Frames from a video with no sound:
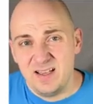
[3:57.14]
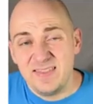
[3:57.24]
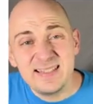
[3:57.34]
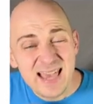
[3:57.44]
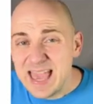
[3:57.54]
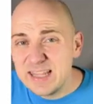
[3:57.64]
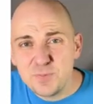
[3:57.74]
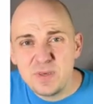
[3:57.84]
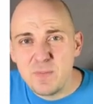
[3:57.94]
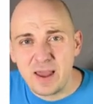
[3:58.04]
That's a to the
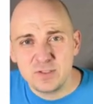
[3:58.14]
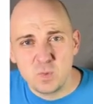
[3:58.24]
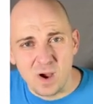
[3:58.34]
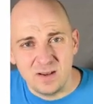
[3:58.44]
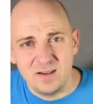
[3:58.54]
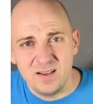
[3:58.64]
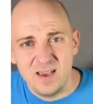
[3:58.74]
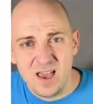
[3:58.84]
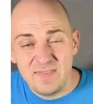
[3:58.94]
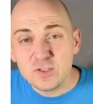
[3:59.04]
p minus 1.
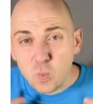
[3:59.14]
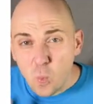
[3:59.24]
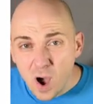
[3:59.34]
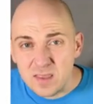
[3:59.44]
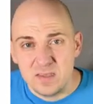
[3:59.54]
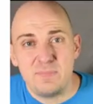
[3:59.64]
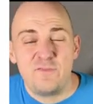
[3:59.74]
That's 1 by